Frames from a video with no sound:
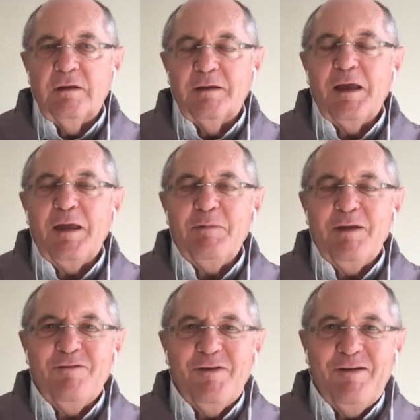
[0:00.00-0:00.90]
came
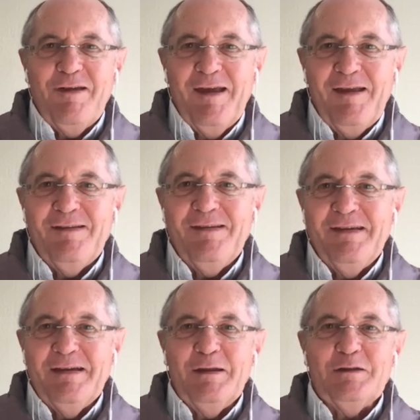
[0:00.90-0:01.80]
in very
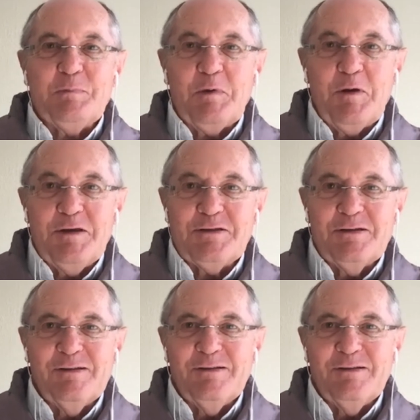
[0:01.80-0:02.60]
handy and inspirational